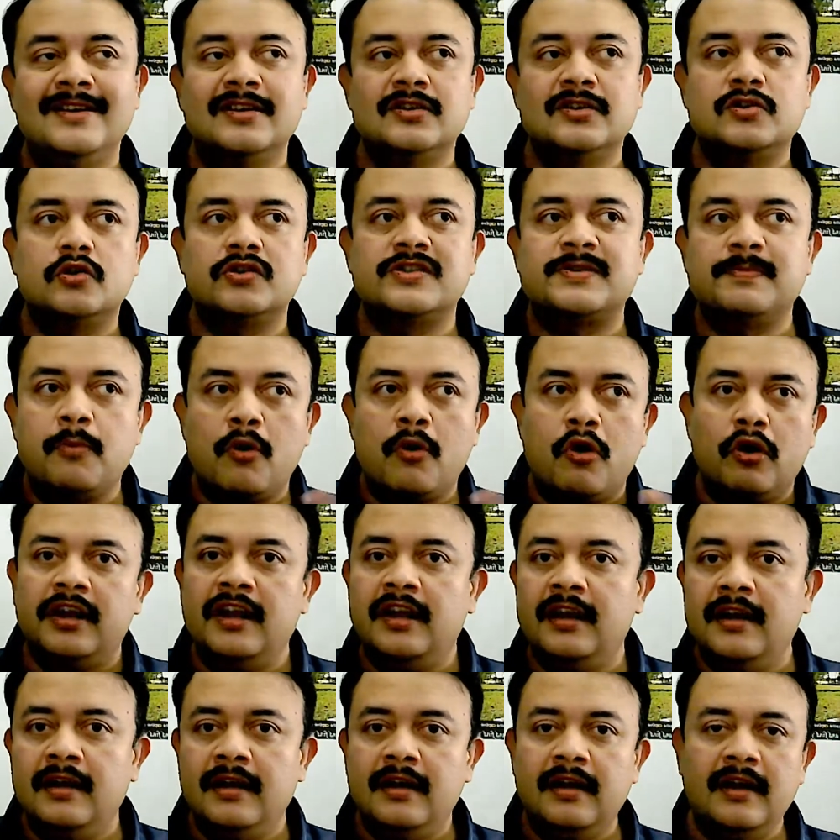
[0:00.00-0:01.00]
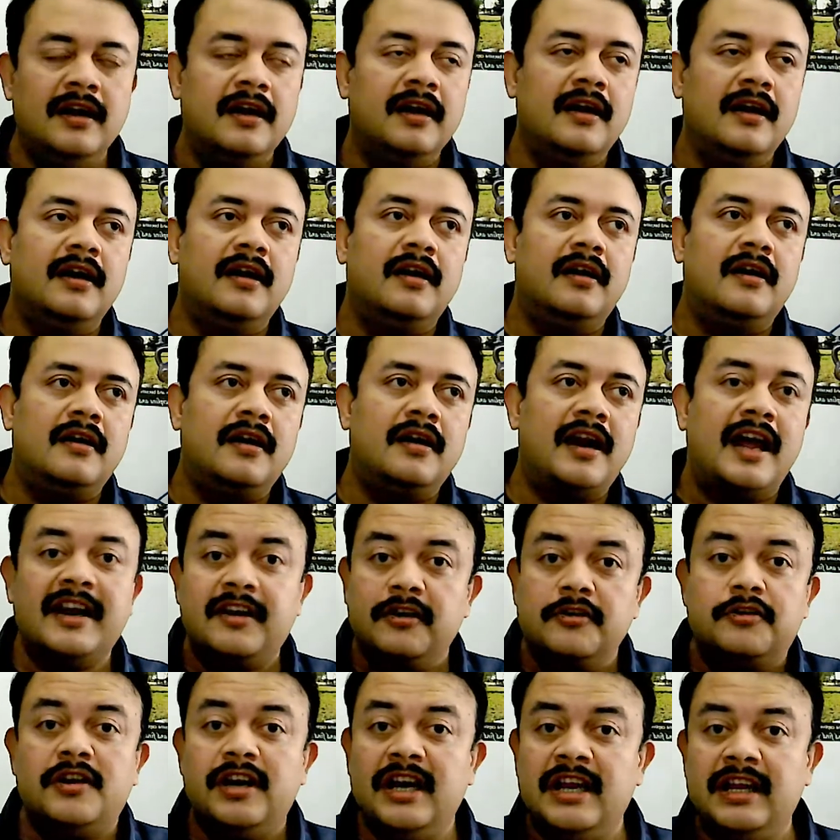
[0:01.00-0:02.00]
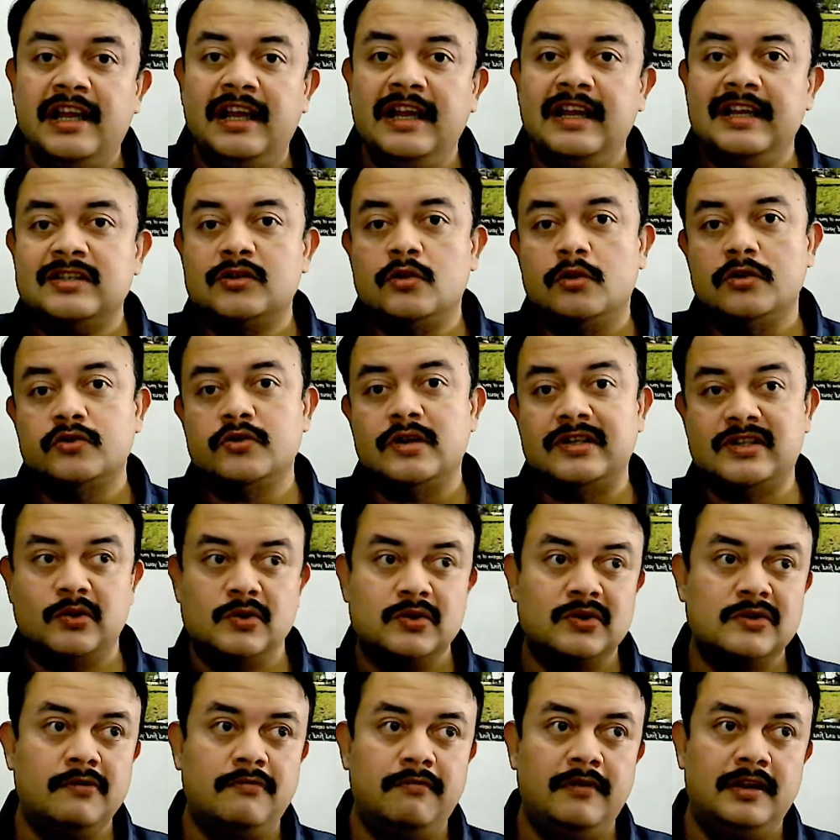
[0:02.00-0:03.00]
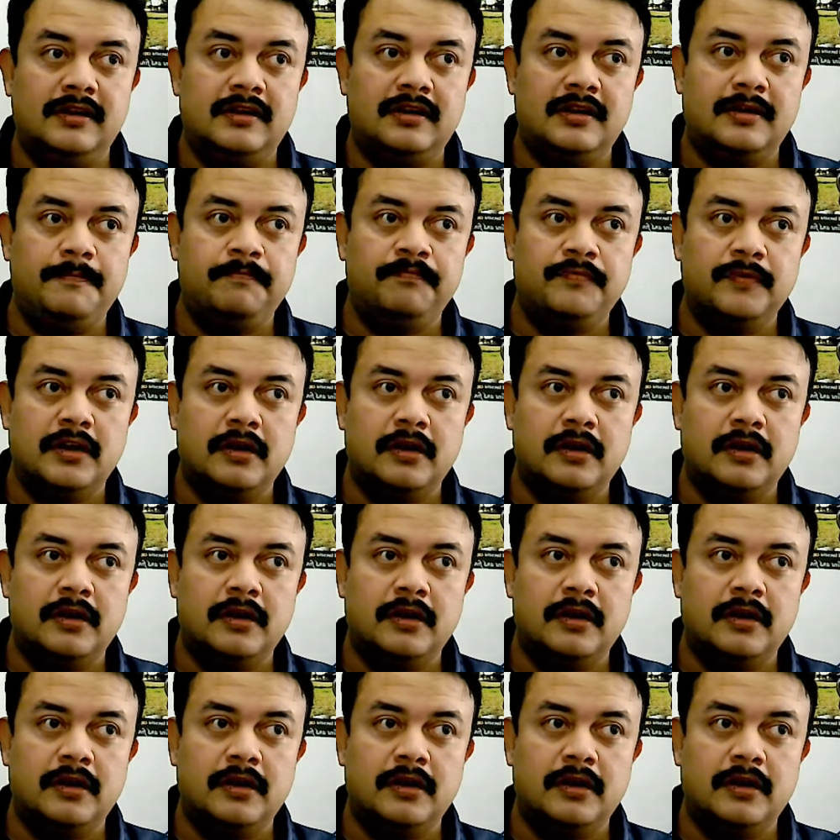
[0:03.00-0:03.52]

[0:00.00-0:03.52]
So smoking, like drinking, is also associated with.